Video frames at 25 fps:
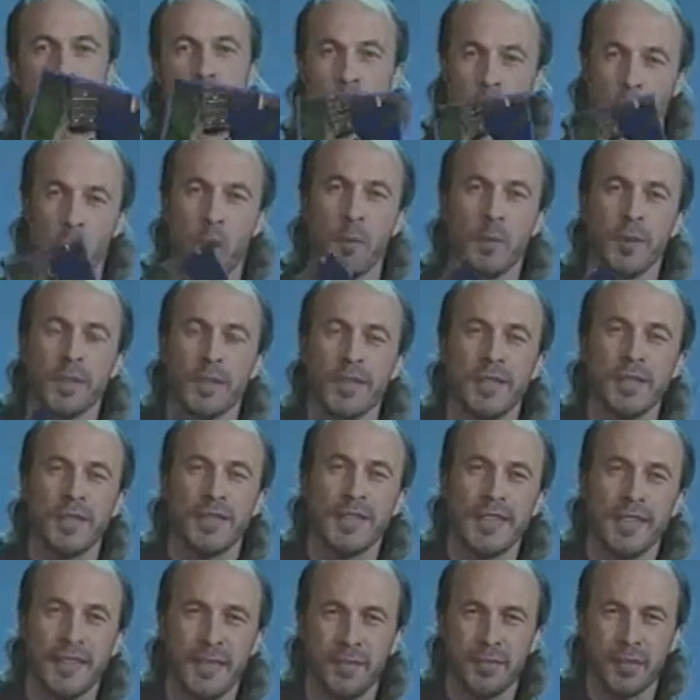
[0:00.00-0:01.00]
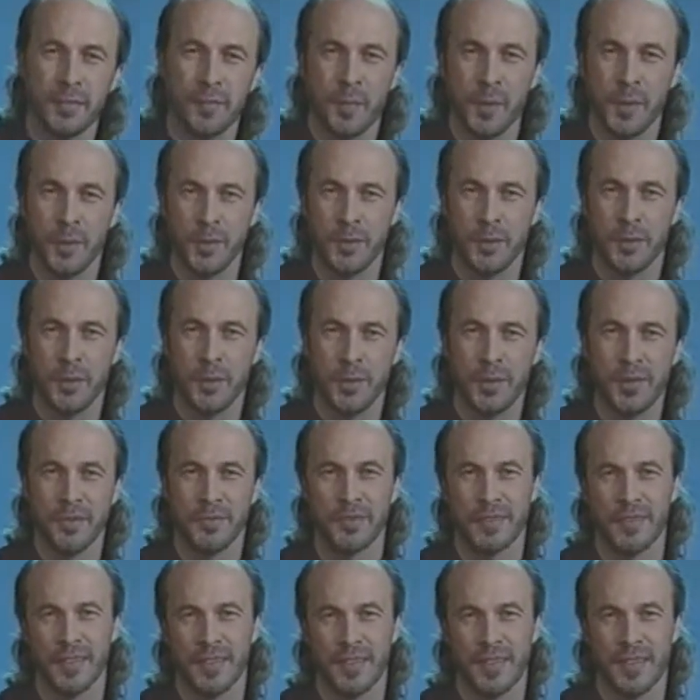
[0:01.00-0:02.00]
I hope you can see that from those two
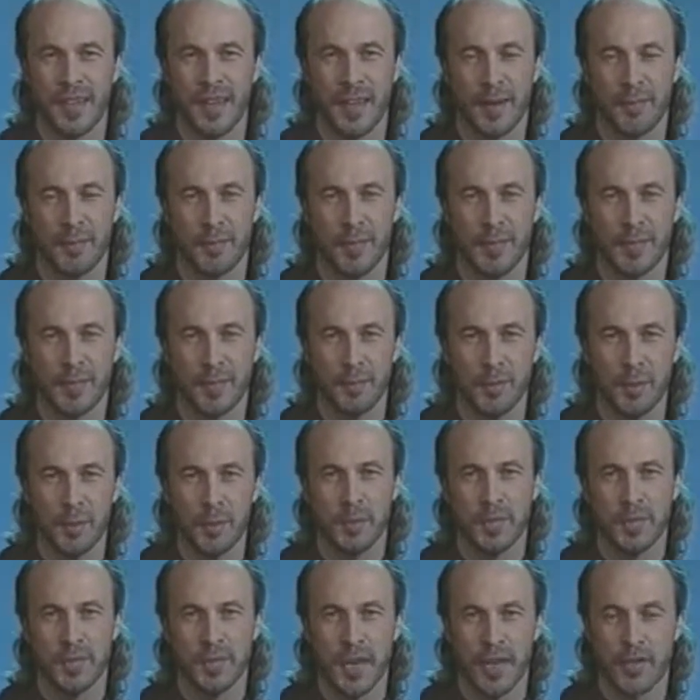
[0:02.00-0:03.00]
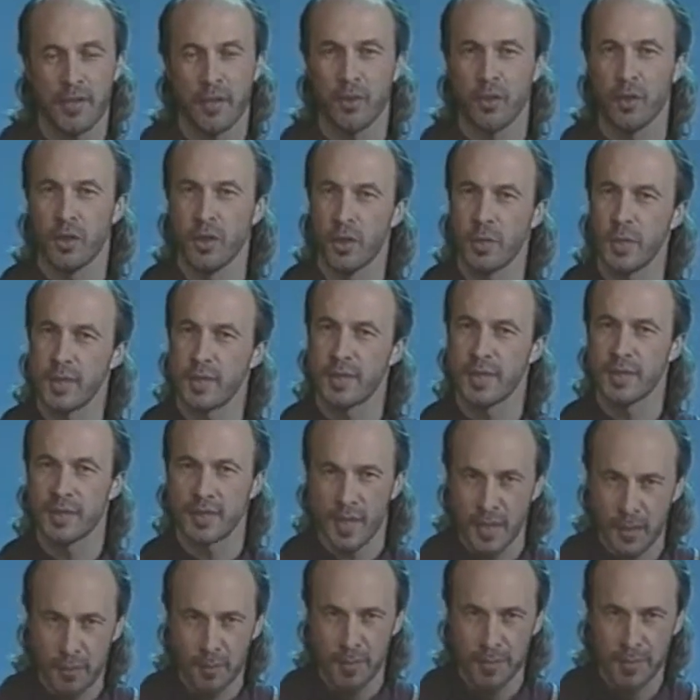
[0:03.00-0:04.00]
different pieces of music there, that although it's the
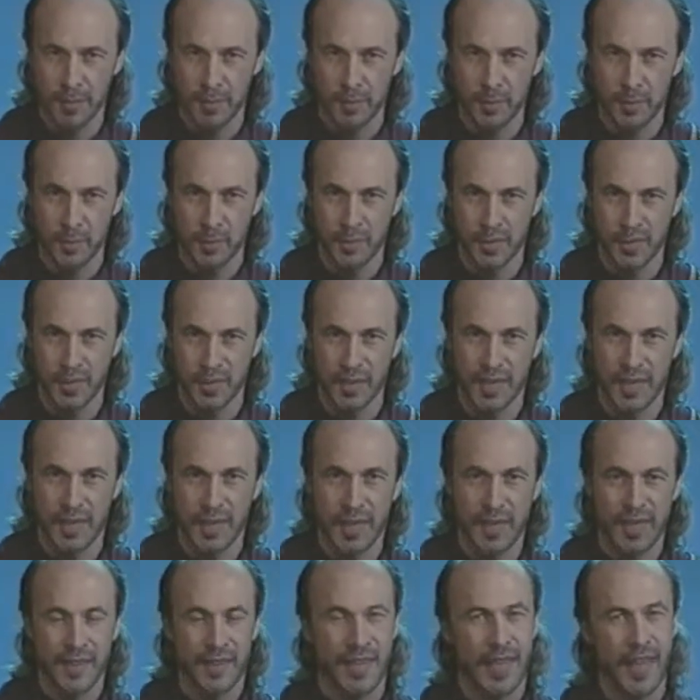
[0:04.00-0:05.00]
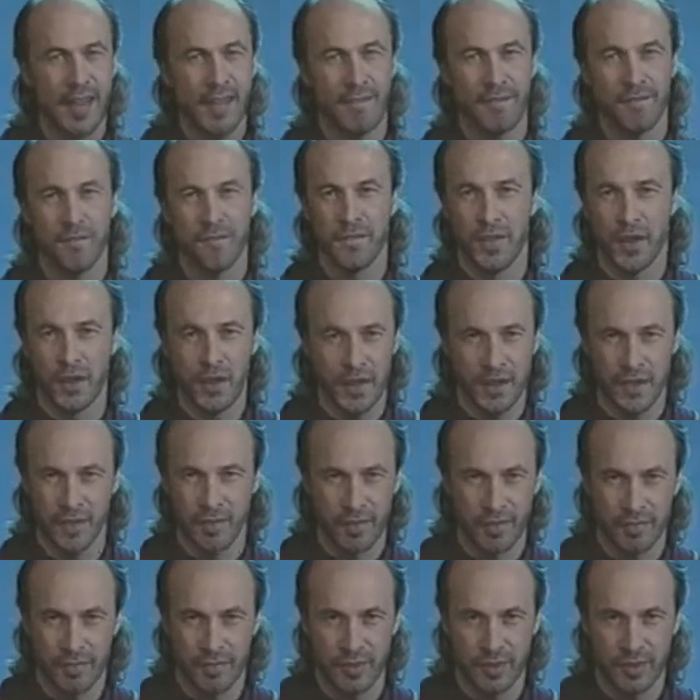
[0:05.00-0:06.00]
same piece of music, they have very
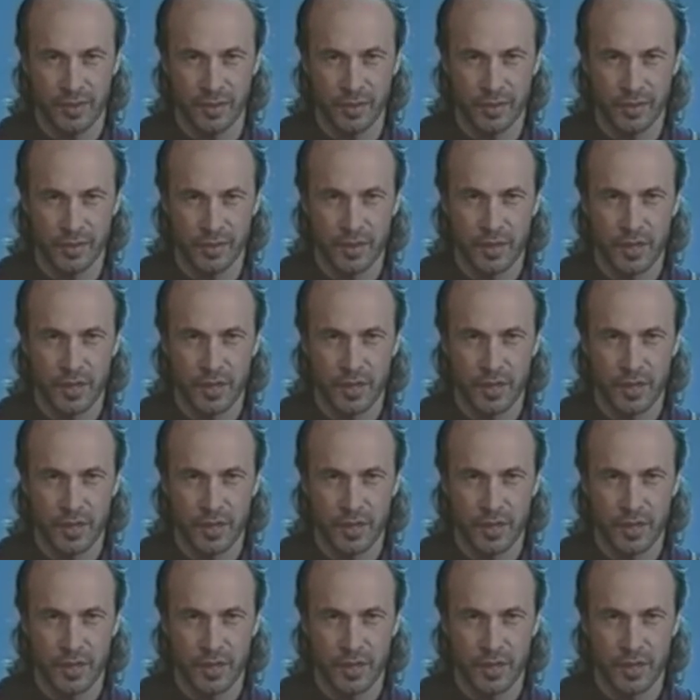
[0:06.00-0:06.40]
different feels.